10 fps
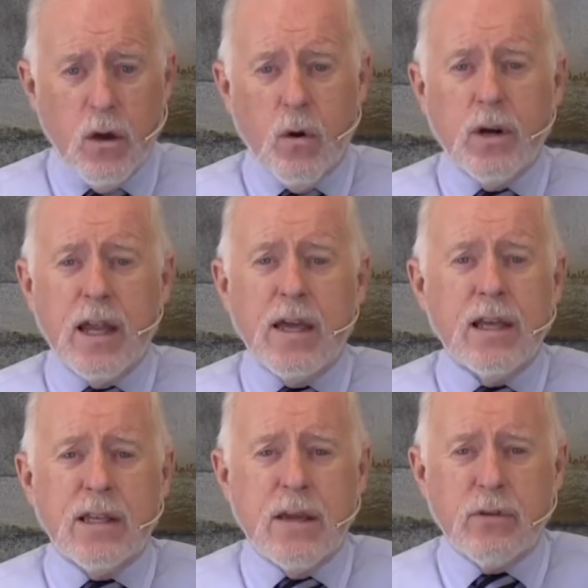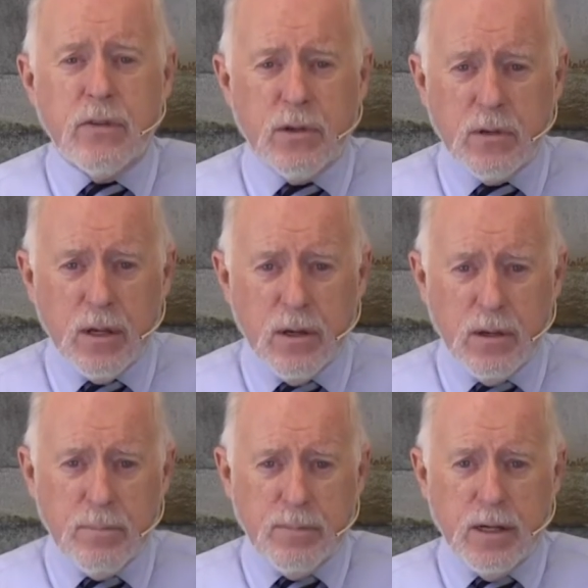or ne it never even
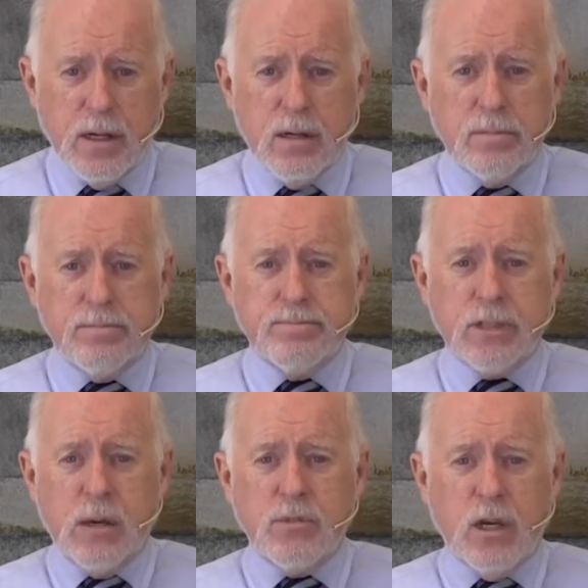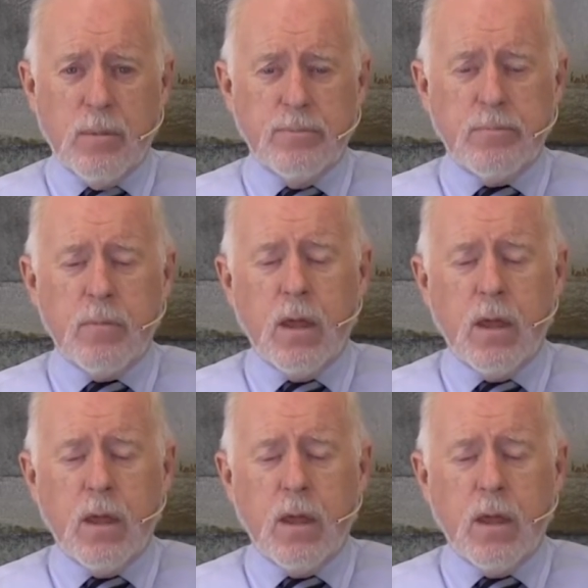up, uh, comes up.